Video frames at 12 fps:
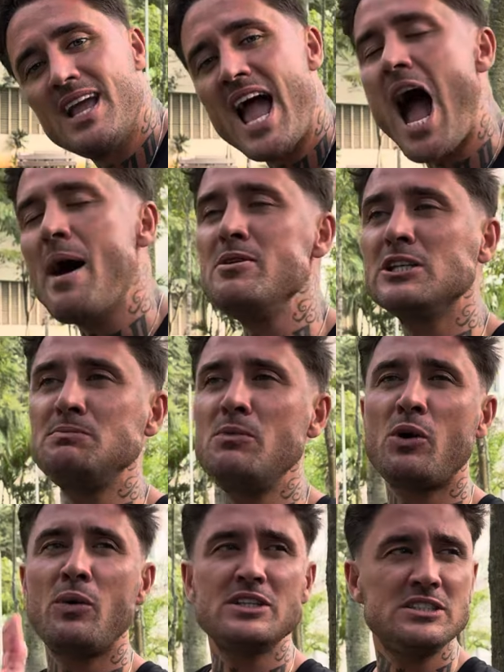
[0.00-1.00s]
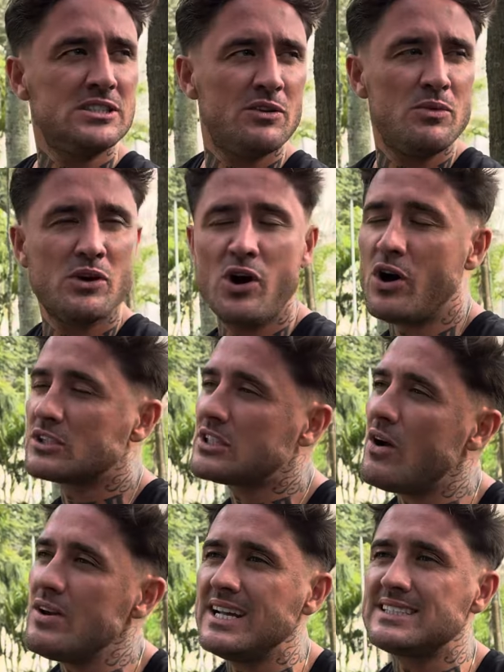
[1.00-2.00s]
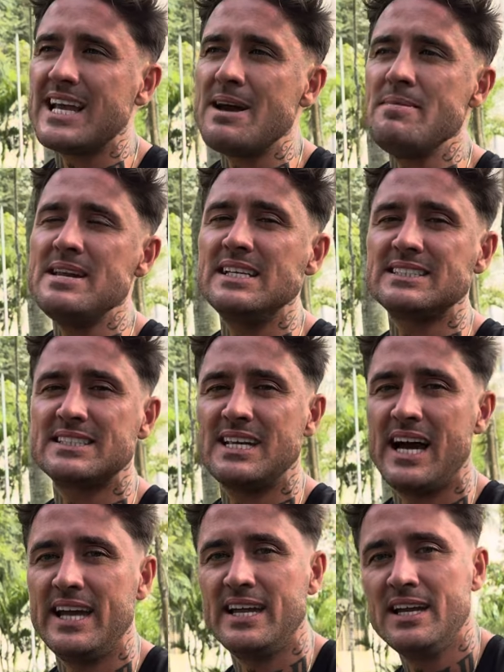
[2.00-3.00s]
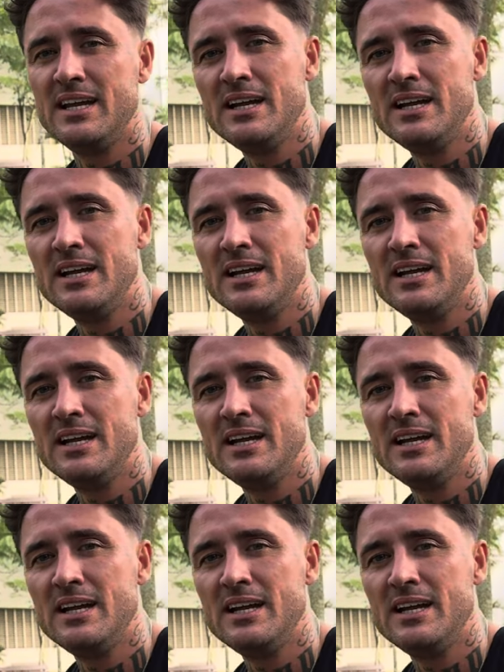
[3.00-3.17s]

How much more questions have we got? Because I only had 10 minutes today.